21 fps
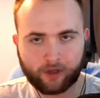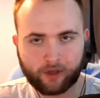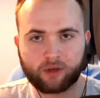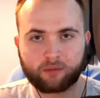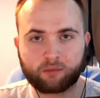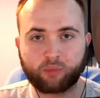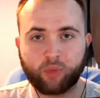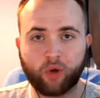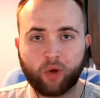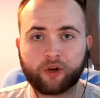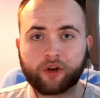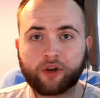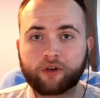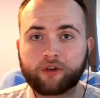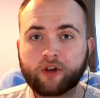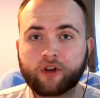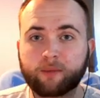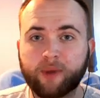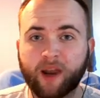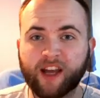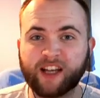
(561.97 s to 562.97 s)
Putting her in
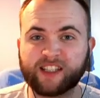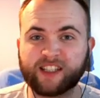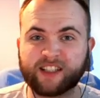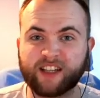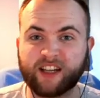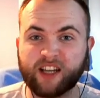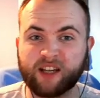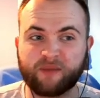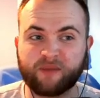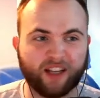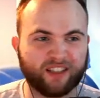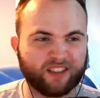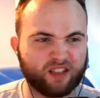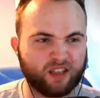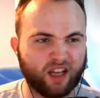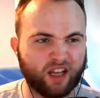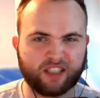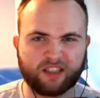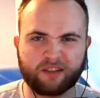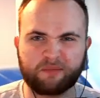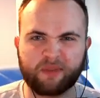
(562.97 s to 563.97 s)
her place there. That's
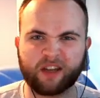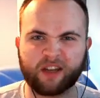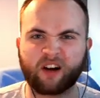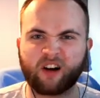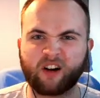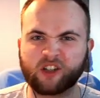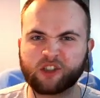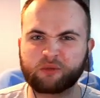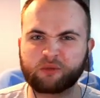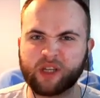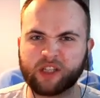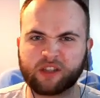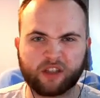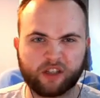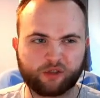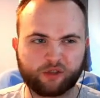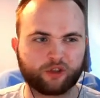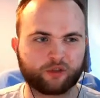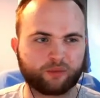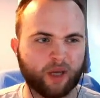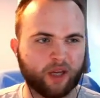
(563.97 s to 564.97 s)
a bit harsh, a bit
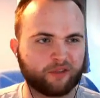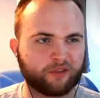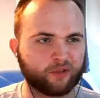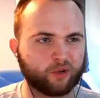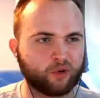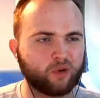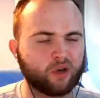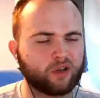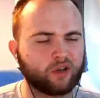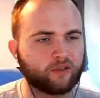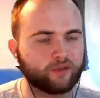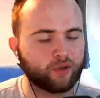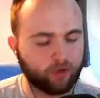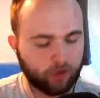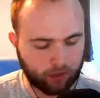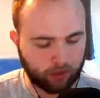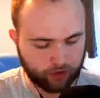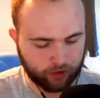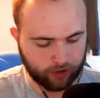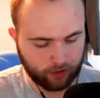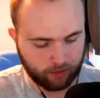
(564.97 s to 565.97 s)
disrespectful of your
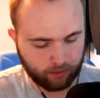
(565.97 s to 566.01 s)
own son,